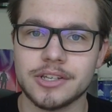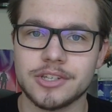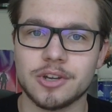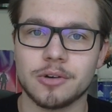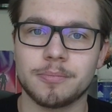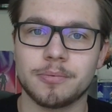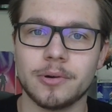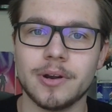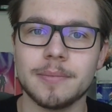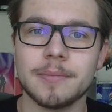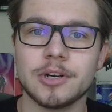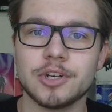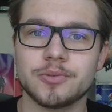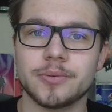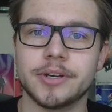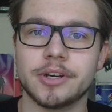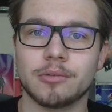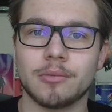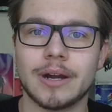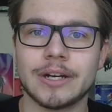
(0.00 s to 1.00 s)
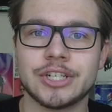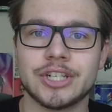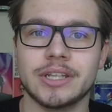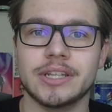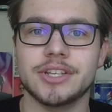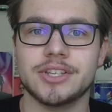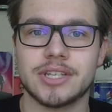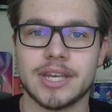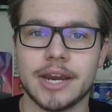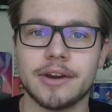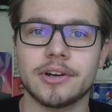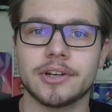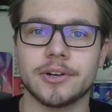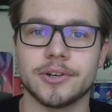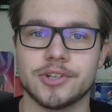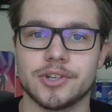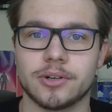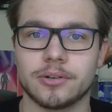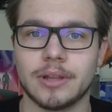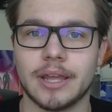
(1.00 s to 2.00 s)
So pretty much when you're watching these
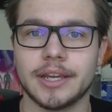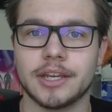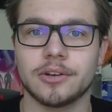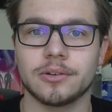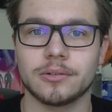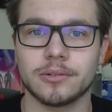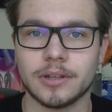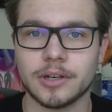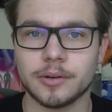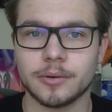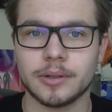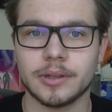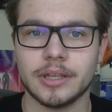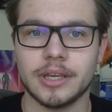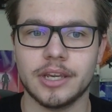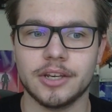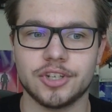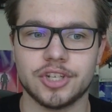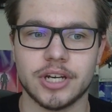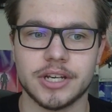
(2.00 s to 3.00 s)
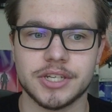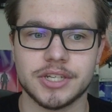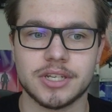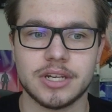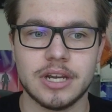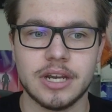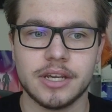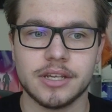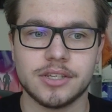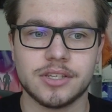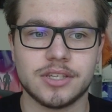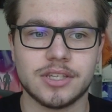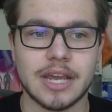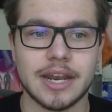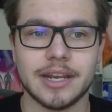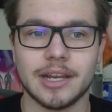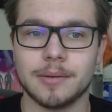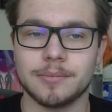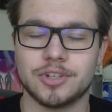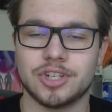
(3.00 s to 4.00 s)
characters, you're like, you're literally just
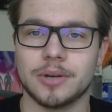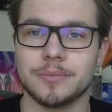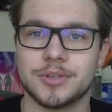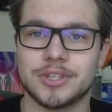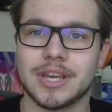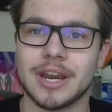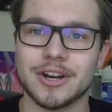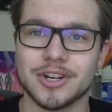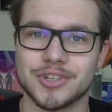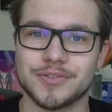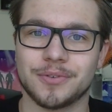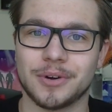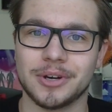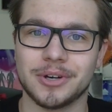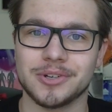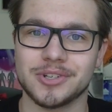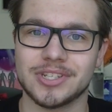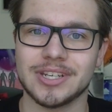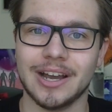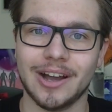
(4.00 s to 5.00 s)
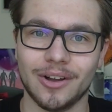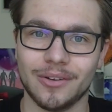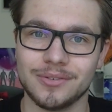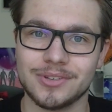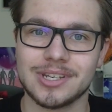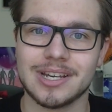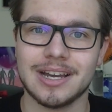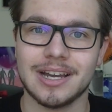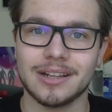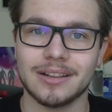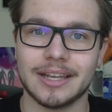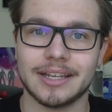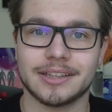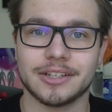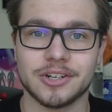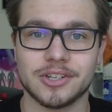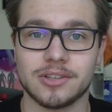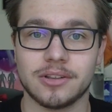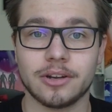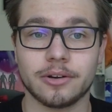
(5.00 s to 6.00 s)
setting up jump scares for yourselves. Like,
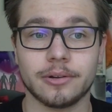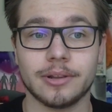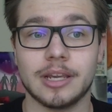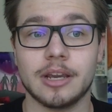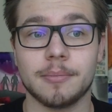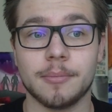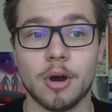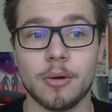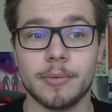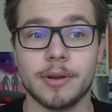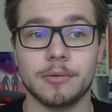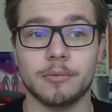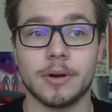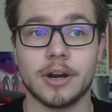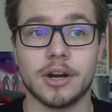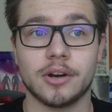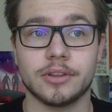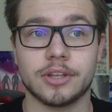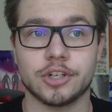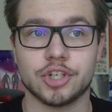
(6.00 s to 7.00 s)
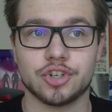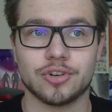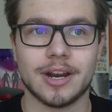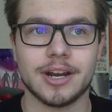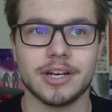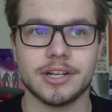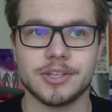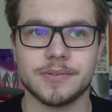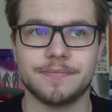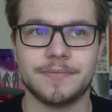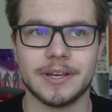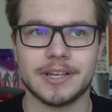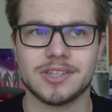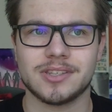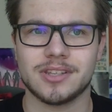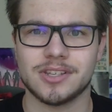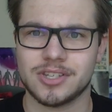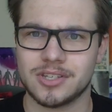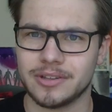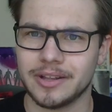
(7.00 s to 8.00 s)
there's literally a moment where they're trying to fix
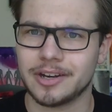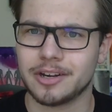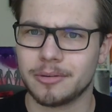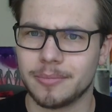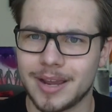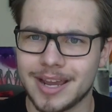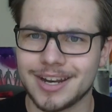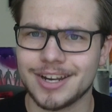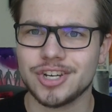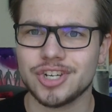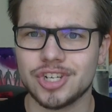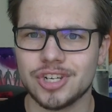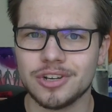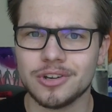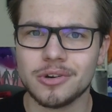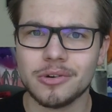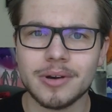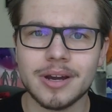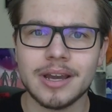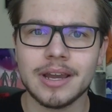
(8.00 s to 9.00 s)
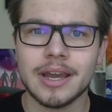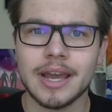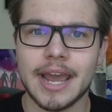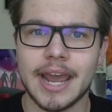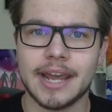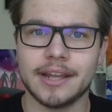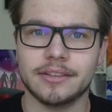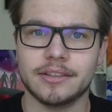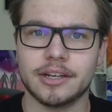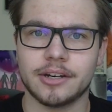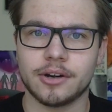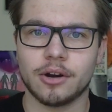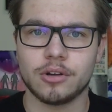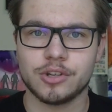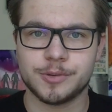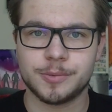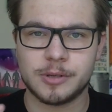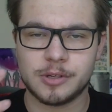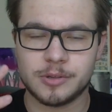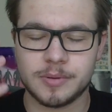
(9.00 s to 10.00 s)
the Slender Man issue, and they're all
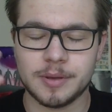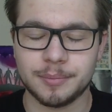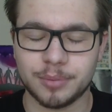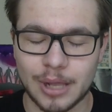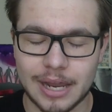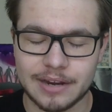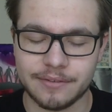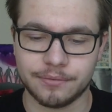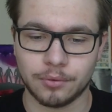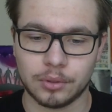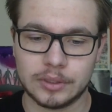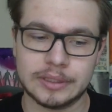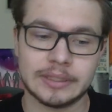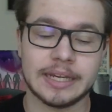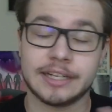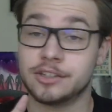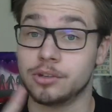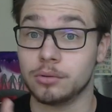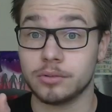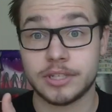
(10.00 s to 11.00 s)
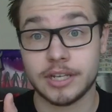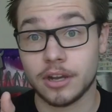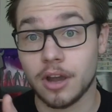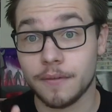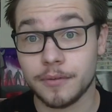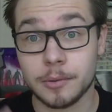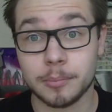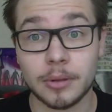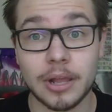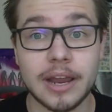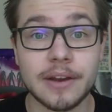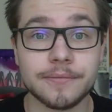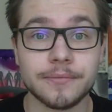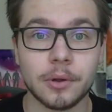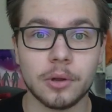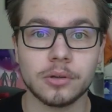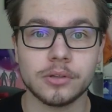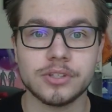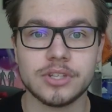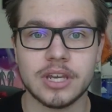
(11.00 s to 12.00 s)
supposed to be blindfolded. Like, don't take off your
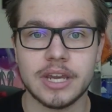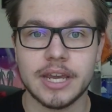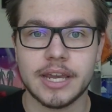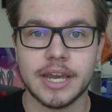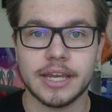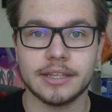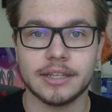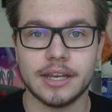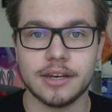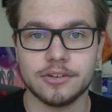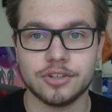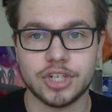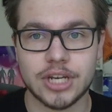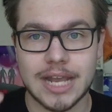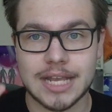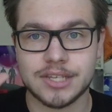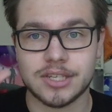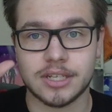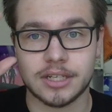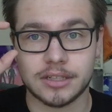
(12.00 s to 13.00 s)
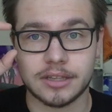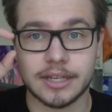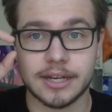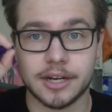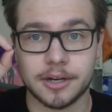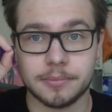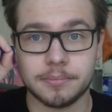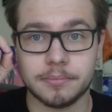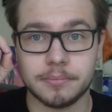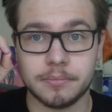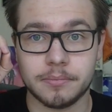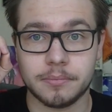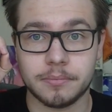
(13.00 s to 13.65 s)
blindfolds! And then Jazz Sinclair,